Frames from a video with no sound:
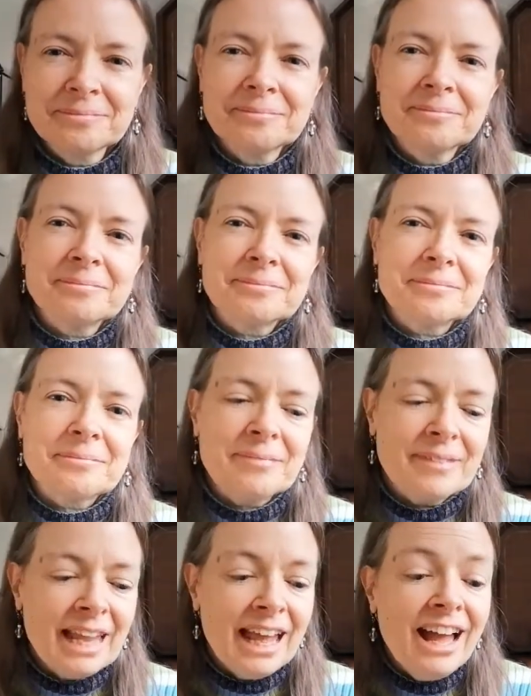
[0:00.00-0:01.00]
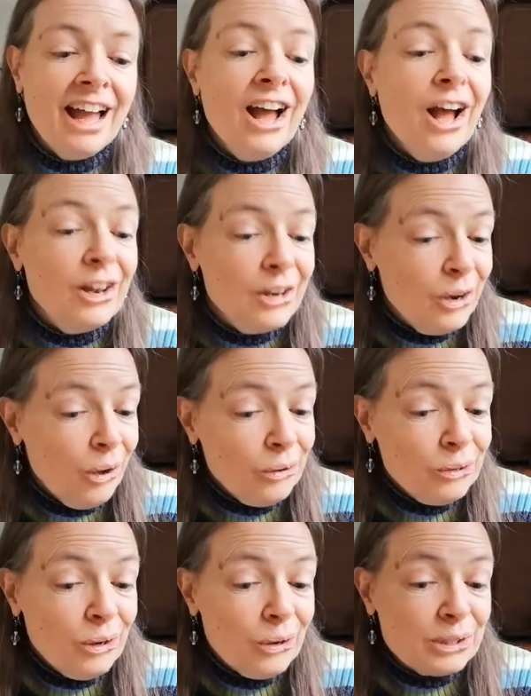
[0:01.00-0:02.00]
A
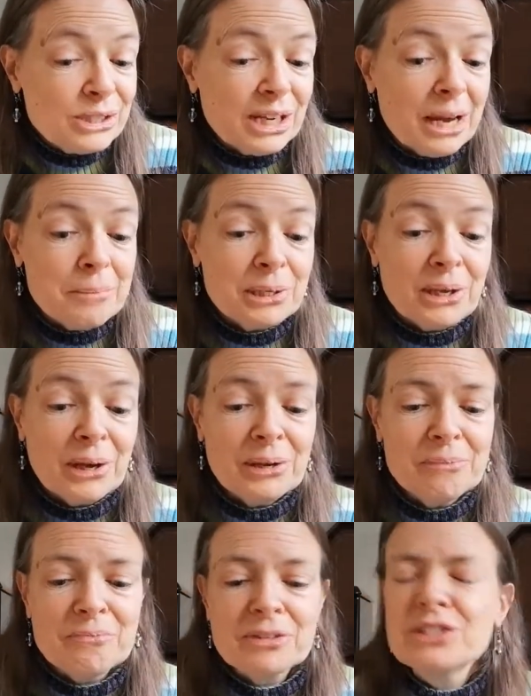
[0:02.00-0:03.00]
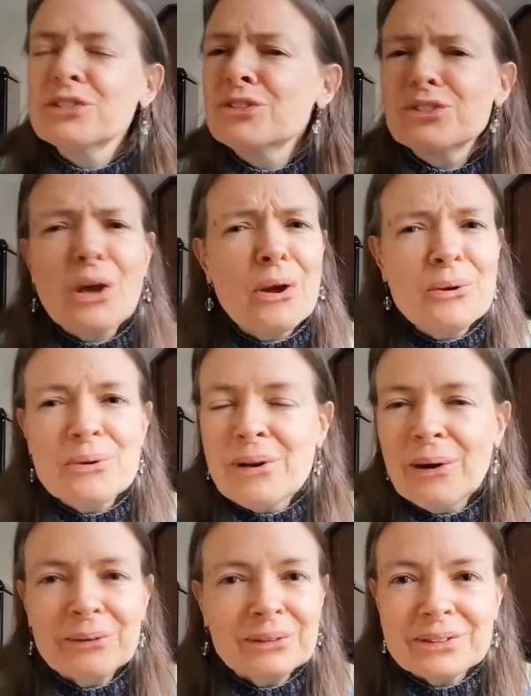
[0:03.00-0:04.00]
long, long time ago, so
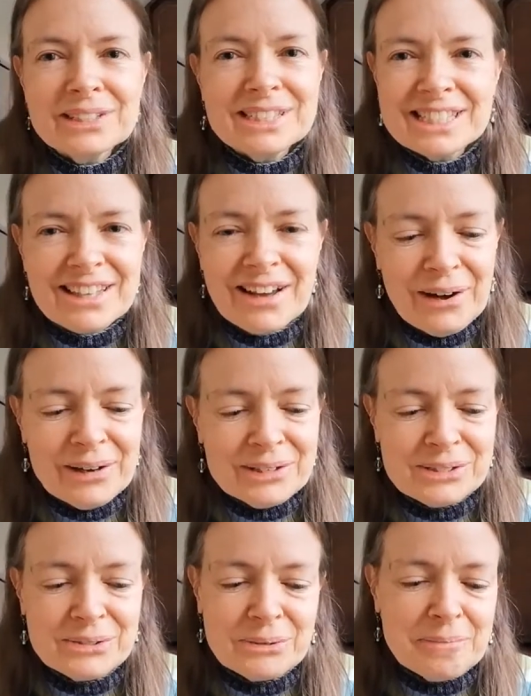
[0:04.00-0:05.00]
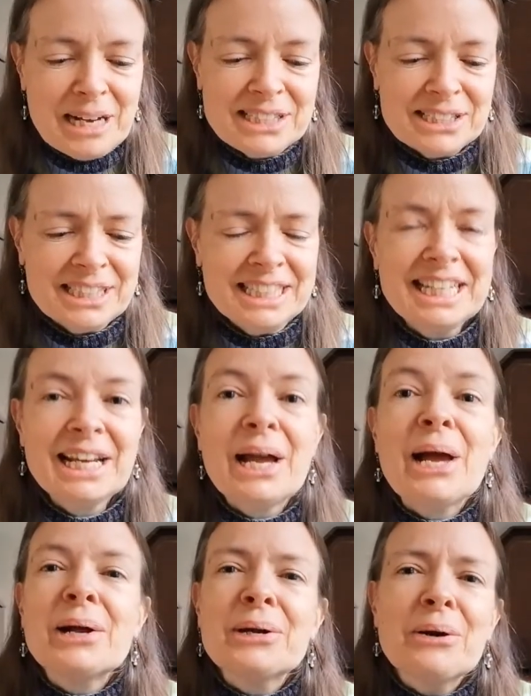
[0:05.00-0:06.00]
long that it's hard to imagine,
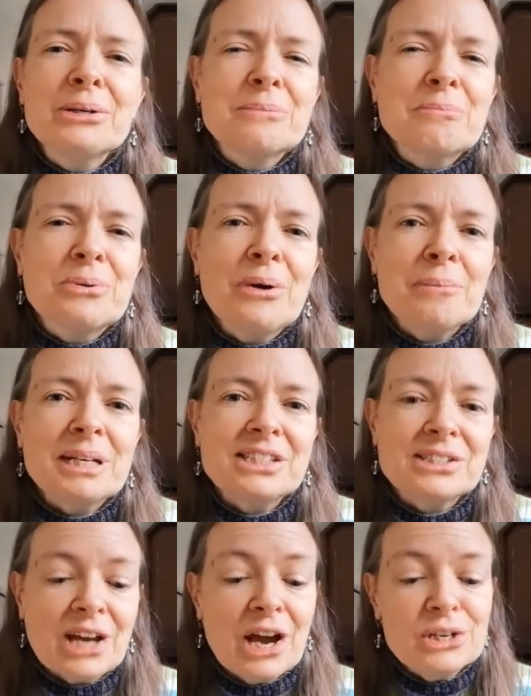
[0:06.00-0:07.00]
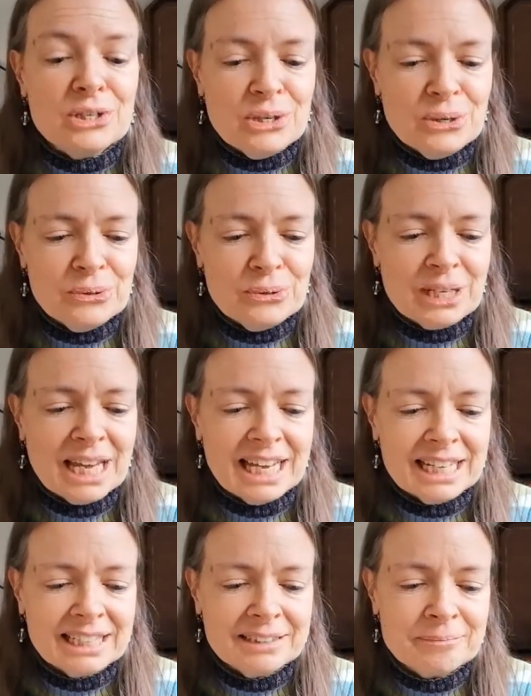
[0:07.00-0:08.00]
God promised a new
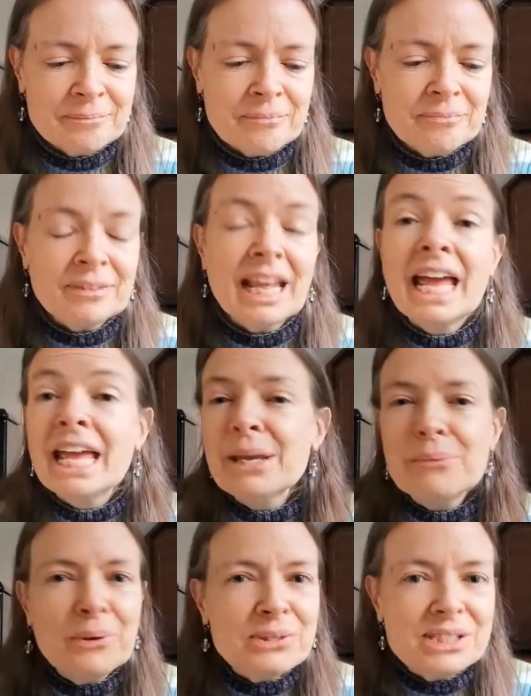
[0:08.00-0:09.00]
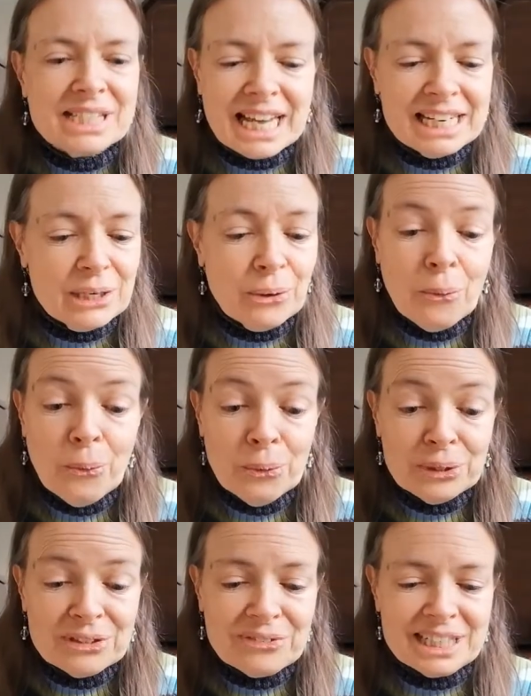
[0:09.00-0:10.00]
king. He wasn't any
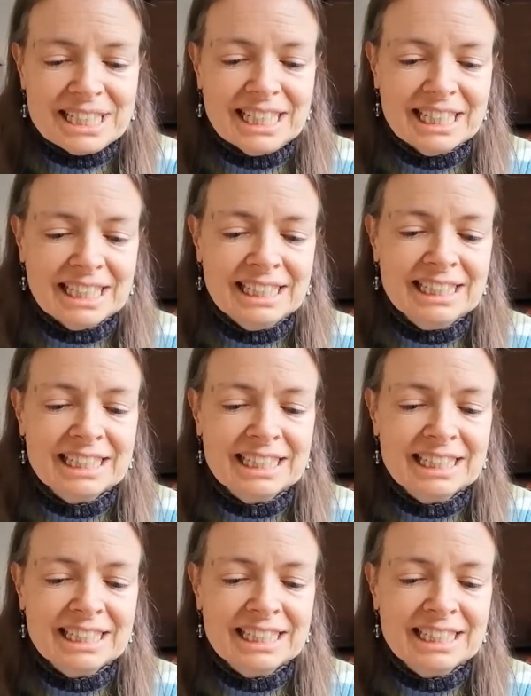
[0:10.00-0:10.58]
ordinary king,